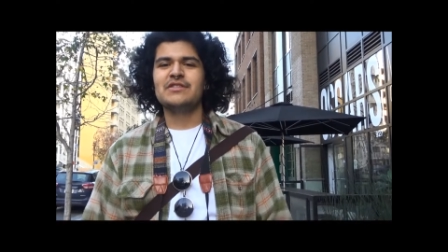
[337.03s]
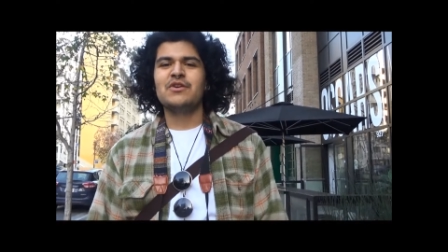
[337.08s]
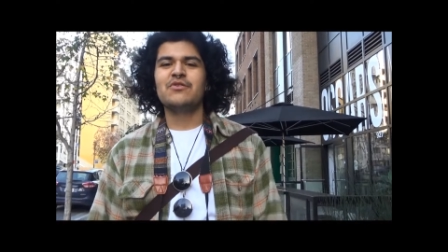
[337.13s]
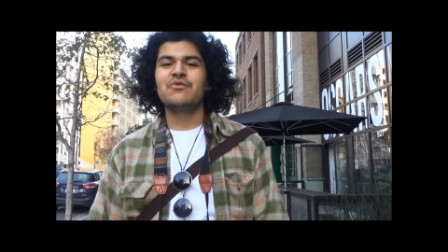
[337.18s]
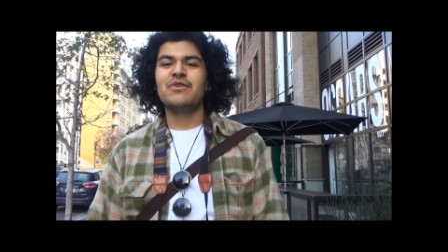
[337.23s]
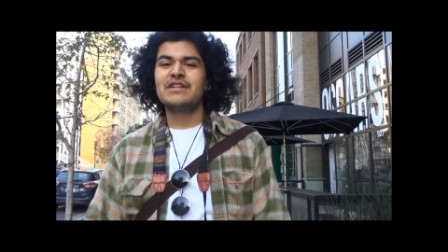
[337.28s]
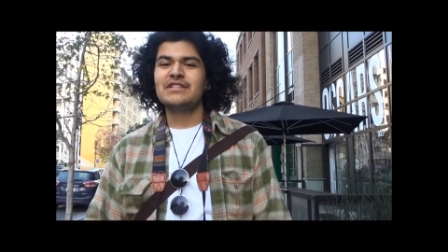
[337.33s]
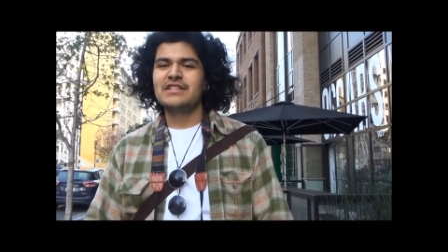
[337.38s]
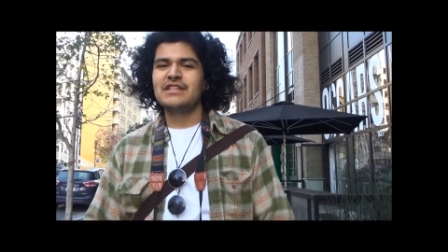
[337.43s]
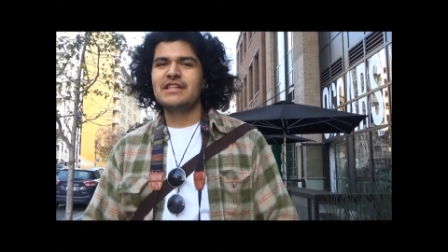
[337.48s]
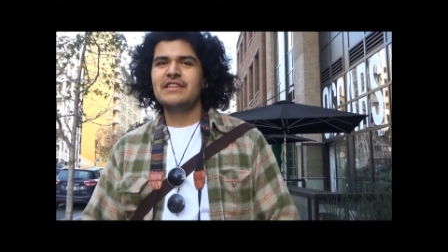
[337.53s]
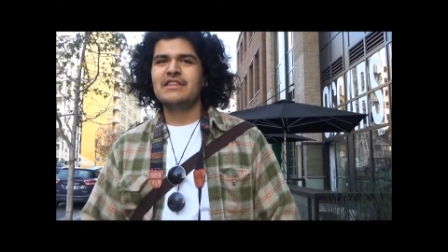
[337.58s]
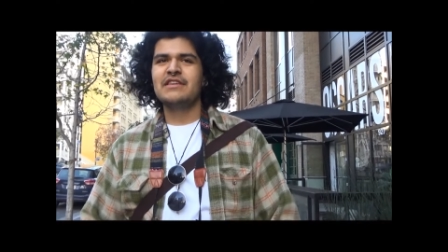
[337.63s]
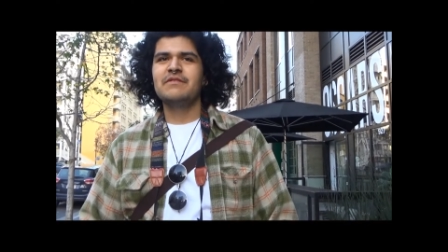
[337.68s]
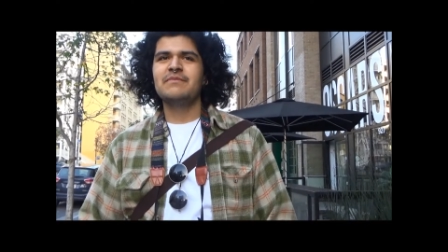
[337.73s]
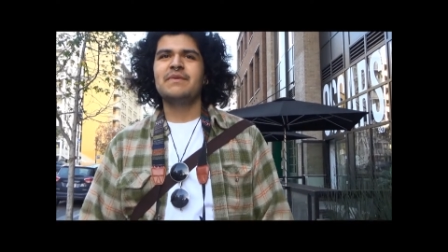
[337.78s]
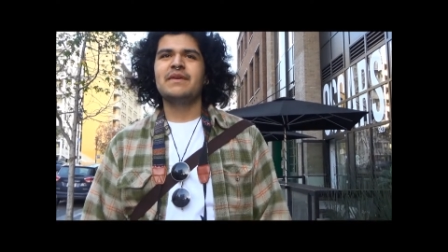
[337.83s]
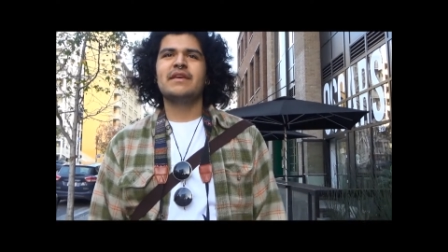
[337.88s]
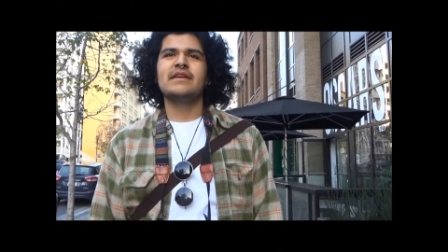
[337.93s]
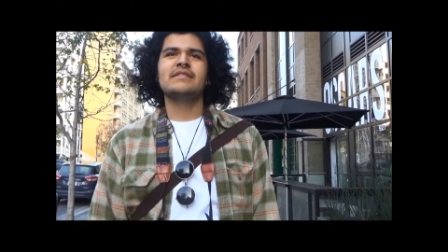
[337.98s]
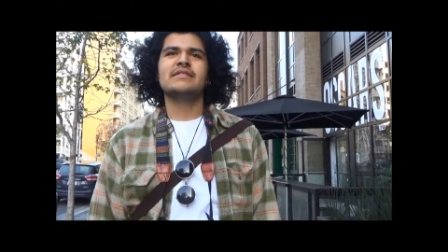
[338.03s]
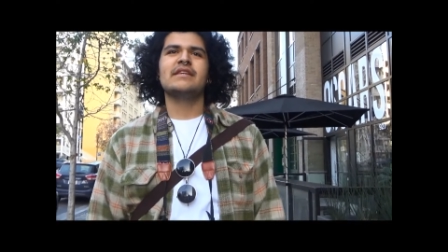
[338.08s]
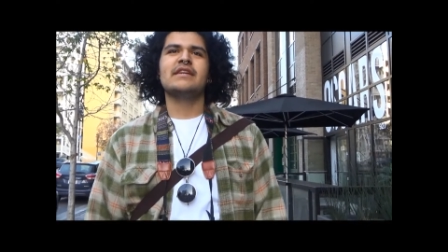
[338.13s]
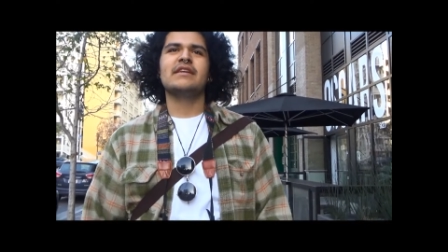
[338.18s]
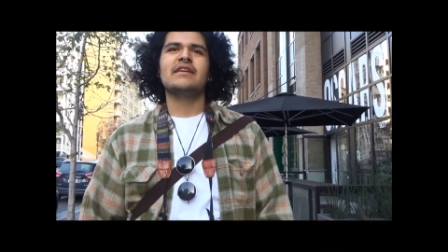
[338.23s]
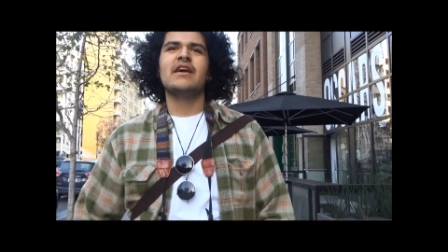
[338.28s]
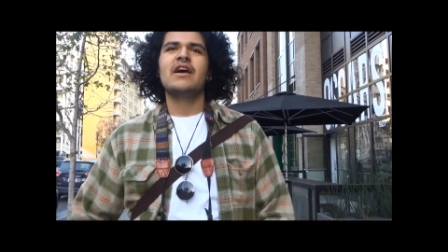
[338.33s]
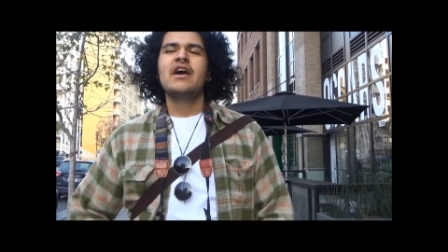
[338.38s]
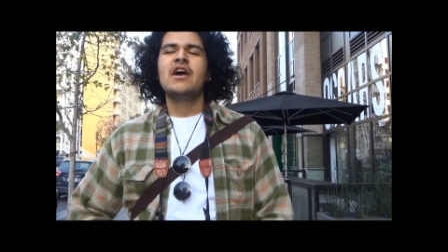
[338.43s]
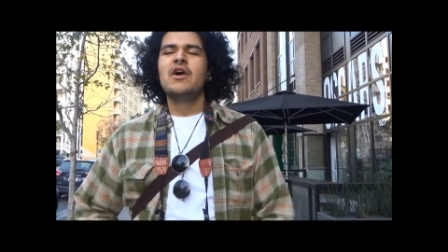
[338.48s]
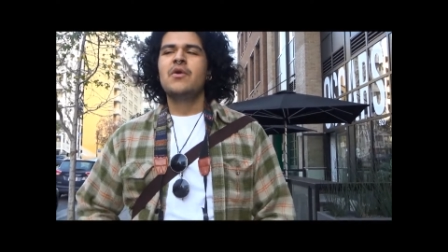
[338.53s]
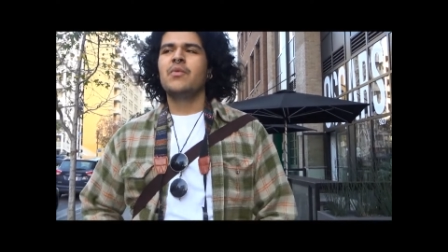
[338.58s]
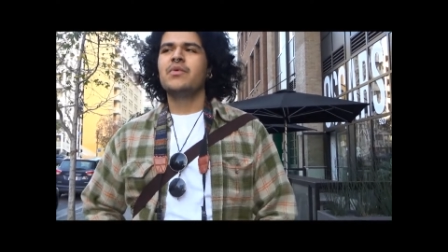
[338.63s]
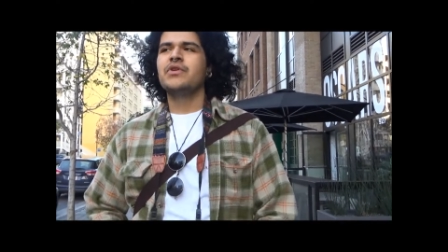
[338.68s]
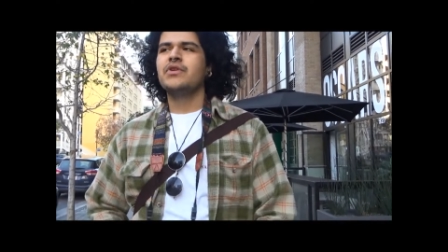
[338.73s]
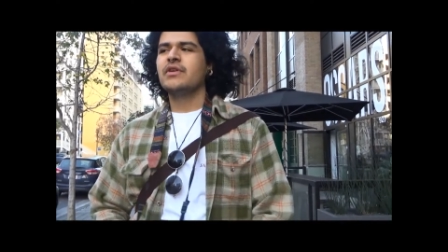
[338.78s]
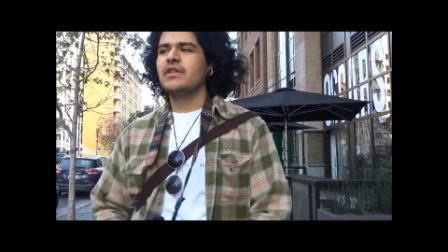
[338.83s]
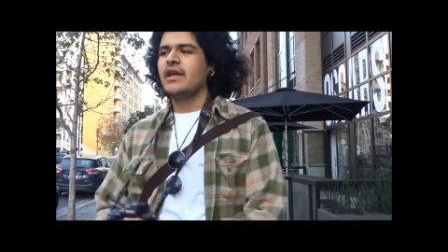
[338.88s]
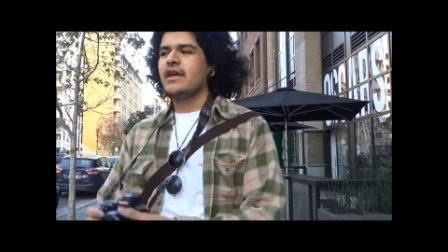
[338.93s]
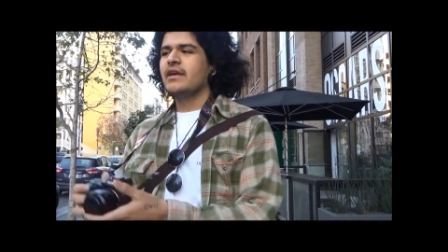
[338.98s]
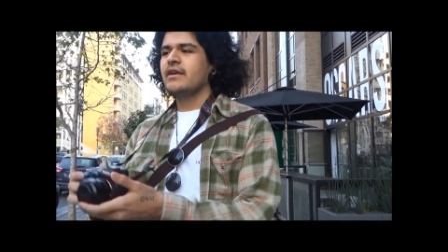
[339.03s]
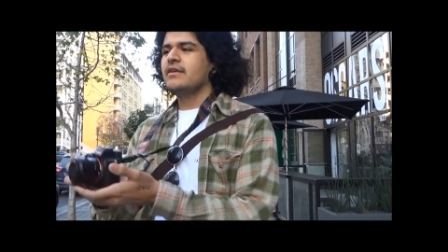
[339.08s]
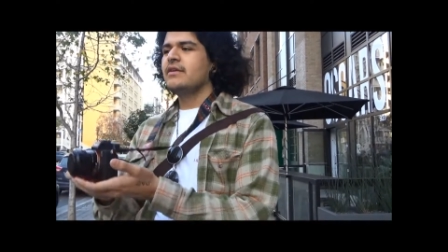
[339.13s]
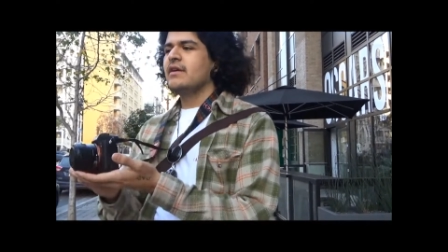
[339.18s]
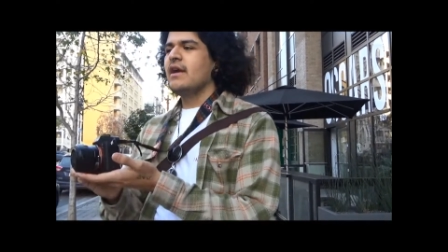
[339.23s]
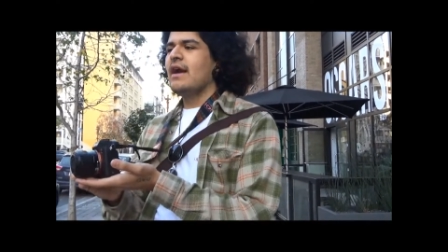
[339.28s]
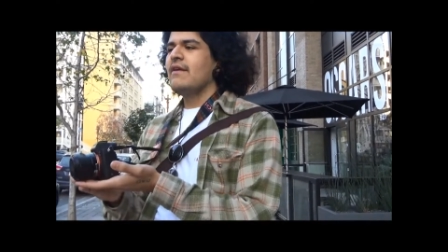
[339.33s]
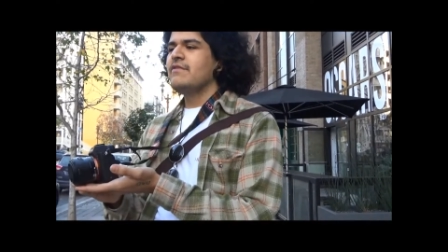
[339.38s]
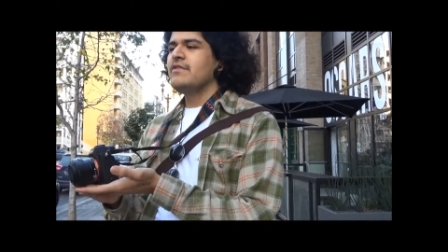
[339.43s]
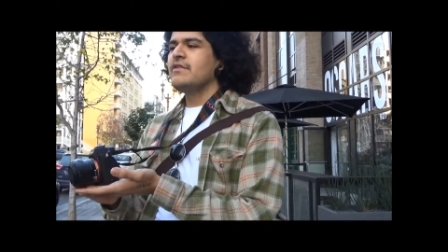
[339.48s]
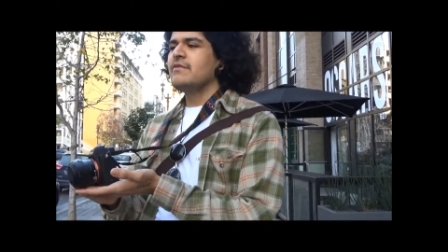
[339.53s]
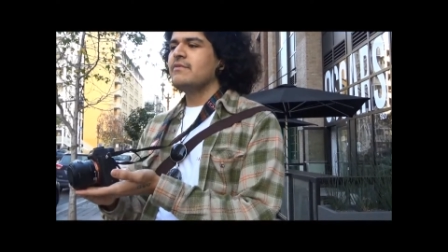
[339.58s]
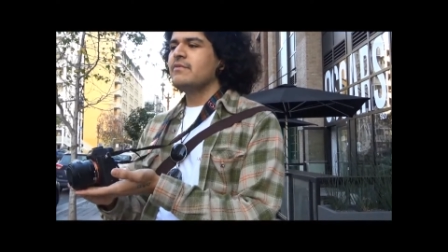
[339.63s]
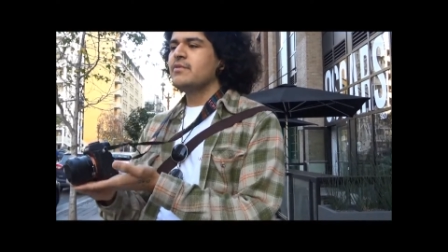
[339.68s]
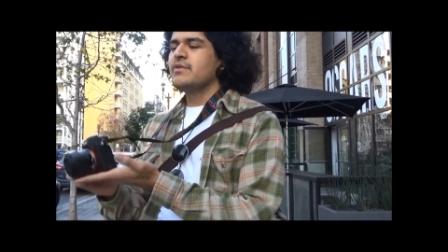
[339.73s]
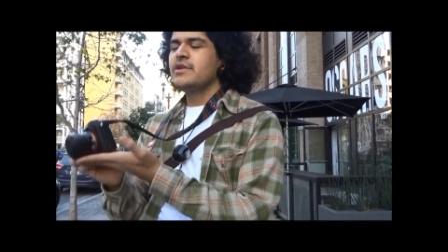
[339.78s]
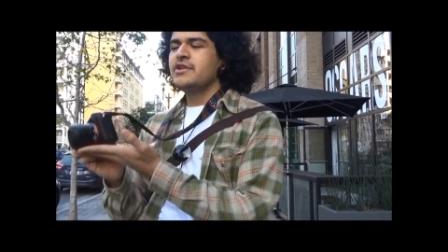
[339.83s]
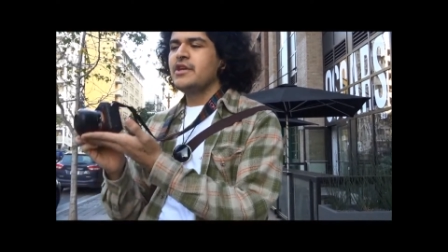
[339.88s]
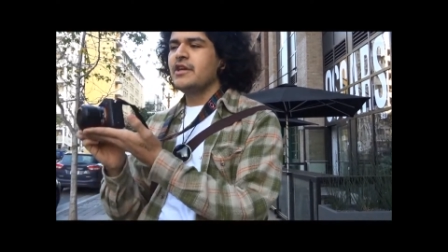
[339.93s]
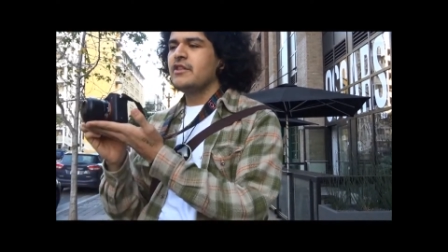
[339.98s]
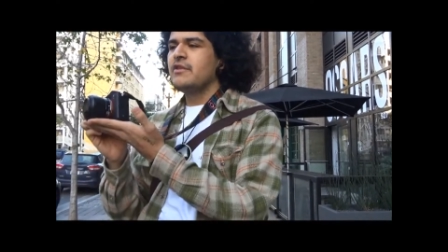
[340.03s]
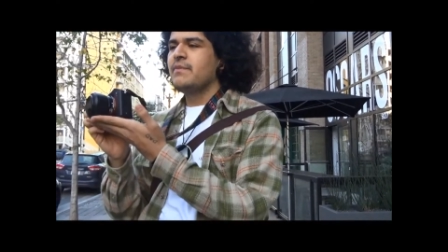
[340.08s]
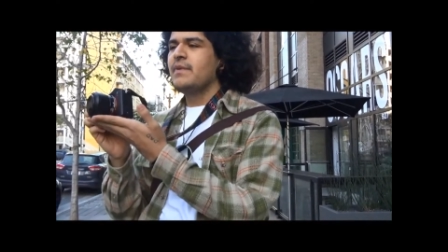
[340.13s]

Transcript: Don't rush anything, because like when you're like when you're taking the